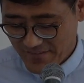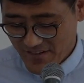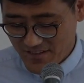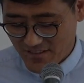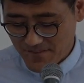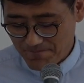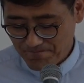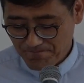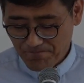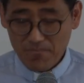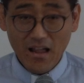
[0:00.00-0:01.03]
Friends,
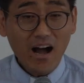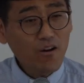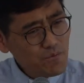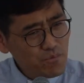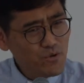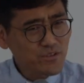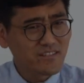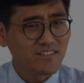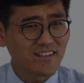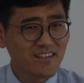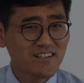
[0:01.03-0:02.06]
how
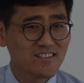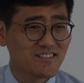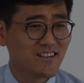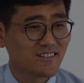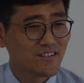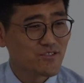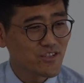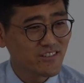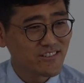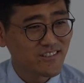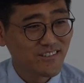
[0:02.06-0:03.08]
important is the
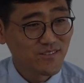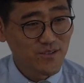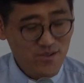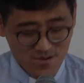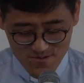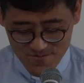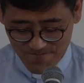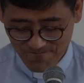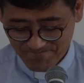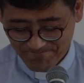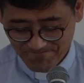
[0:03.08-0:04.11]
church to you?